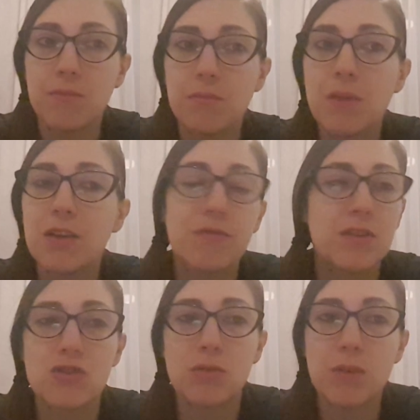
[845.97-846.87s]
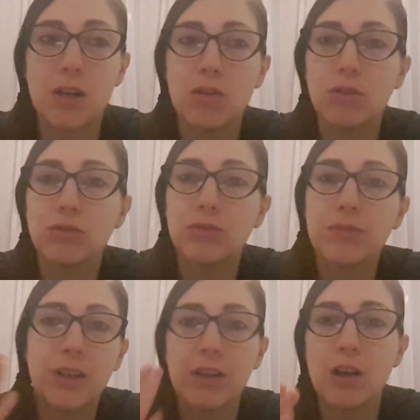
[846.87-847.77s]
My vision may go to
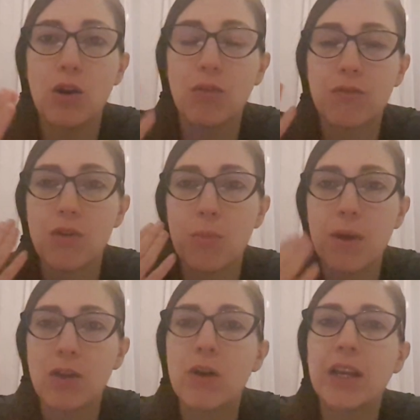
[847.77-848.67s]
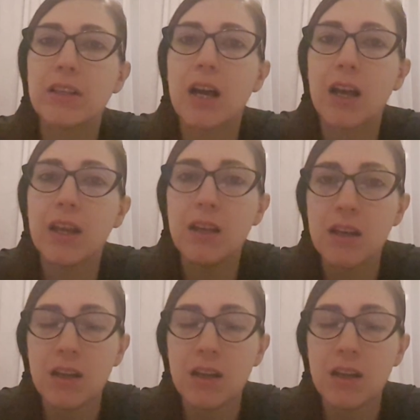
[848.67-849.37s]
very low from my right eye,